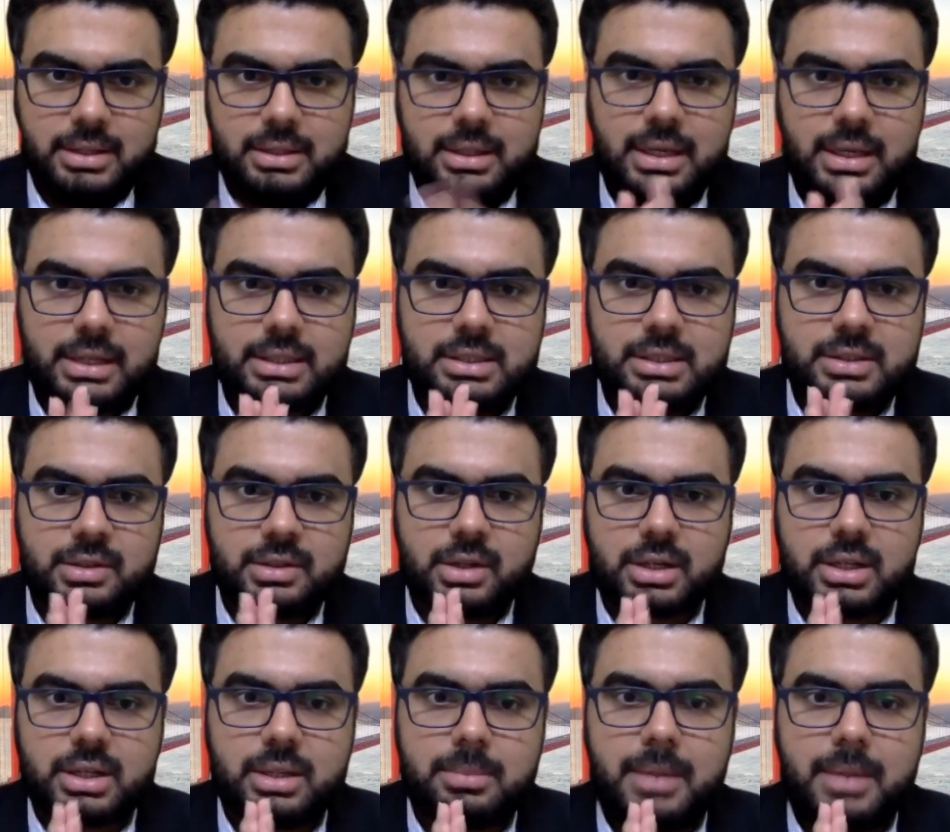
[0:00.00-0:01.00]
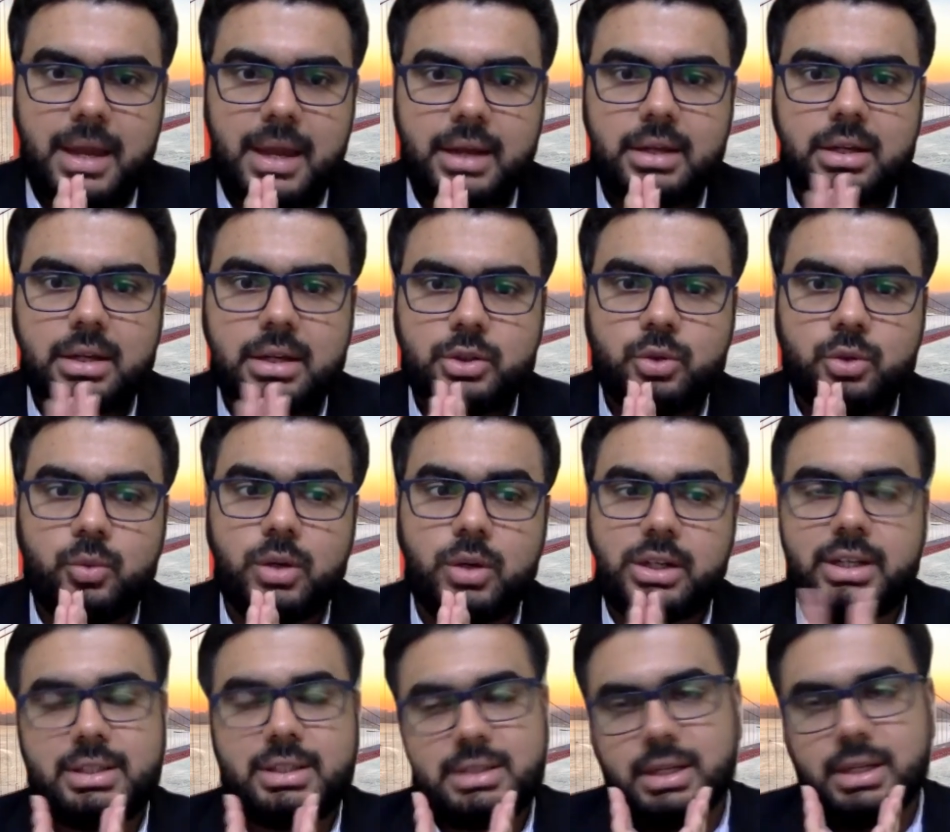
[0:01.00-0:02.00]
let us circle back to what
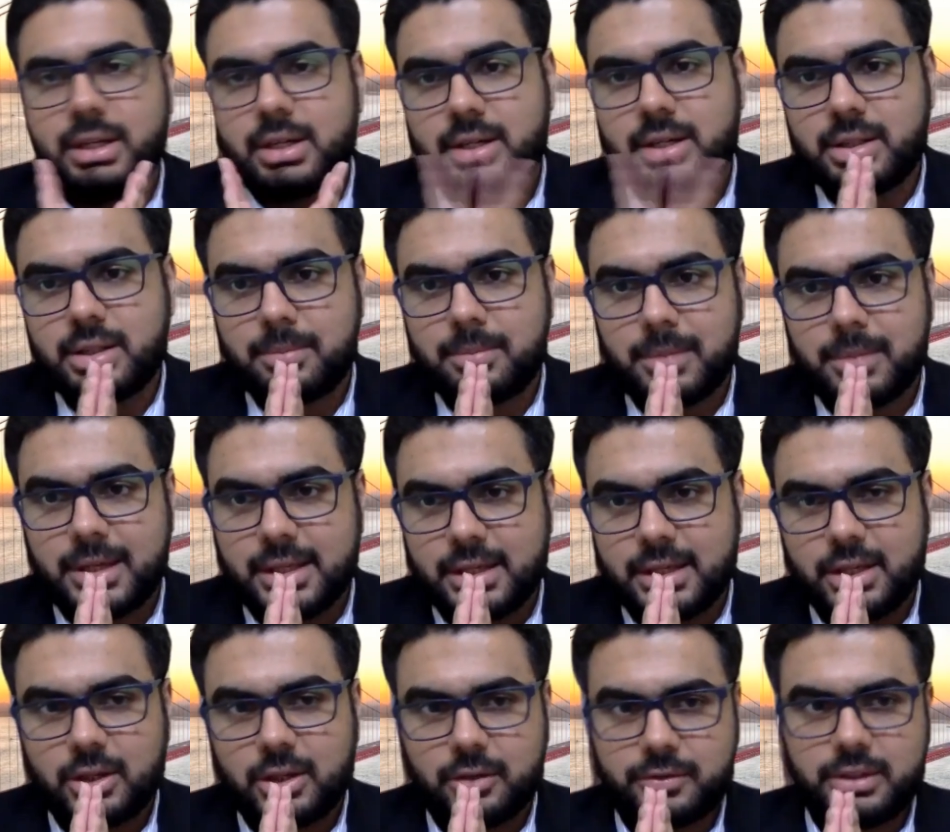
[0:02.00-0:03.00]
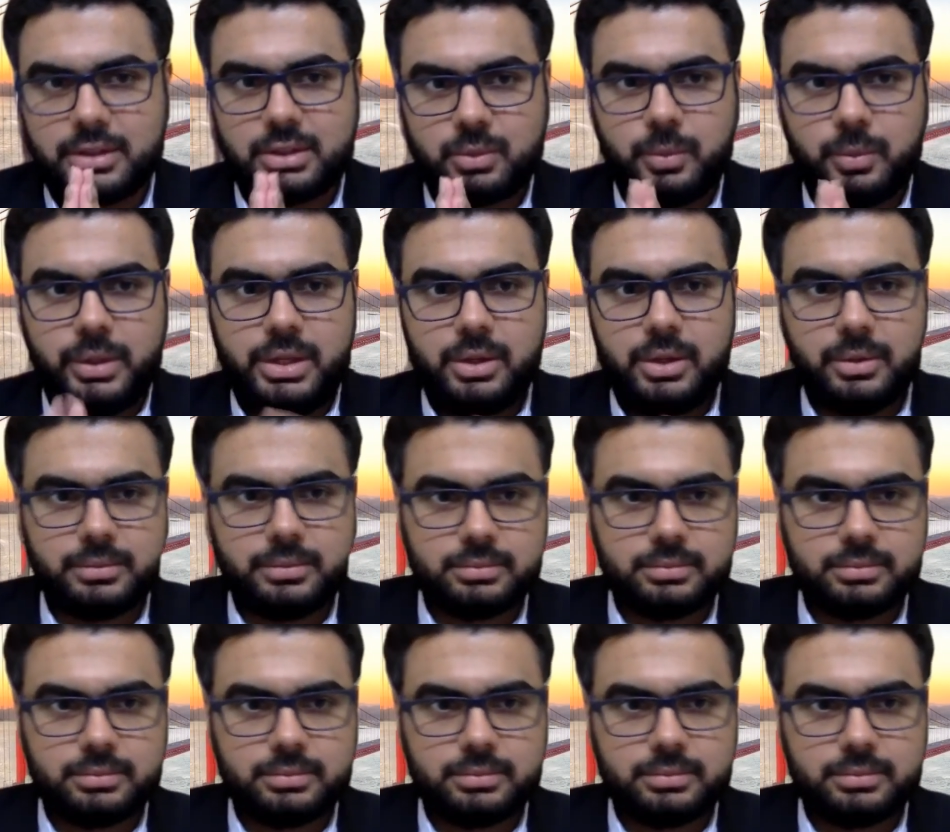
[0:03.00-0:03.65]
I stated in the beginning of this video,